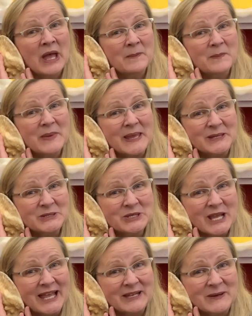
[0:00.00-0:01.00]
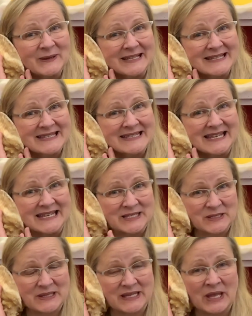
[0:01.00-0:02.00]
beach and you're listening to
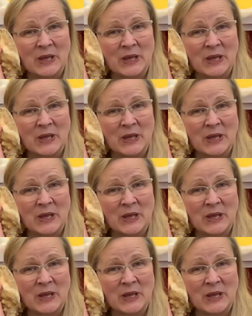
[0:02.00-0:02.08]
the